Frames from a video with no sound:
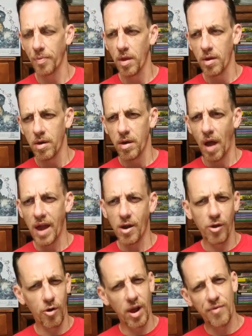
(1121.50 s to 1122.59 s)
I know they already have the
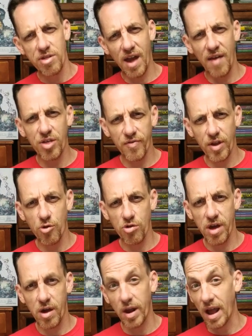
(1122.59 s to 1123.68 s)
Savage Avengers out. I got
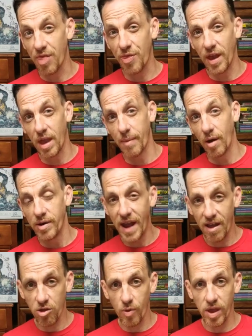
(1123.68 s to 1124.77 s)
thinking about Next Wave a
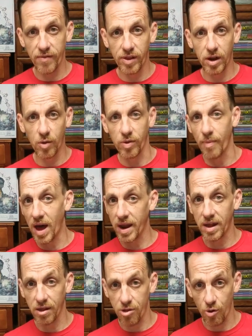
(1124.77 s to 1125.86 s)
little with Monica sort of
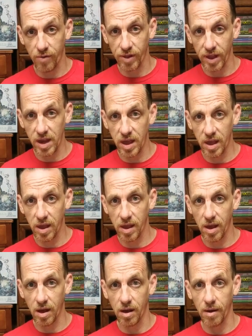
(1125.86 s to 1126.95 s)
leading.
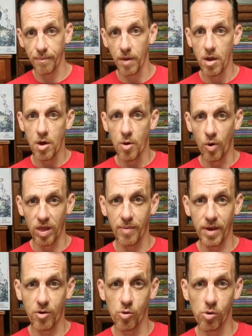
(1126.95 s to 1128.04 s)
Wouldn't that be
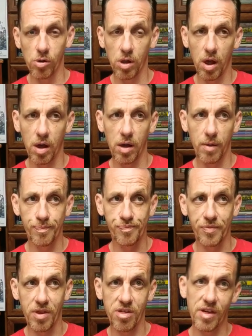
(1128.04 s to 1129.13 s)
cool to see
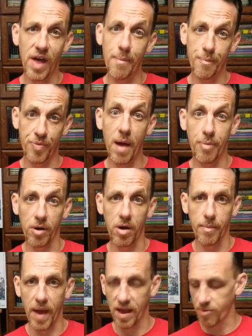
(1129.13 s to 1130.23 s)
that book come back? Speaking
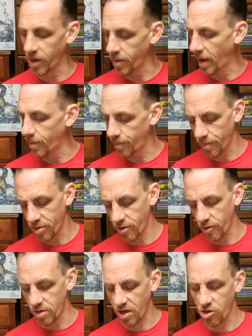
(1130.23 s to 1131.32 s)
about series that should
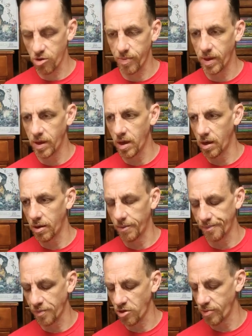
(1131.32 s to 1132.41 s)
be
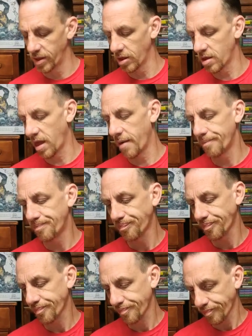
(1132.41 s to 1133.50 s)
looked at.
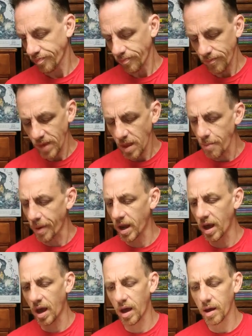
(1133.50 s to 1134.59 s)
But
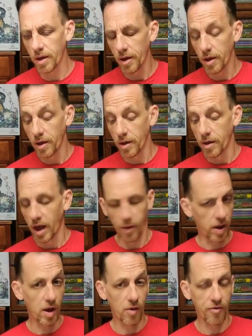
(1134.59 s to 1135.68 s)
anyway, I got off track.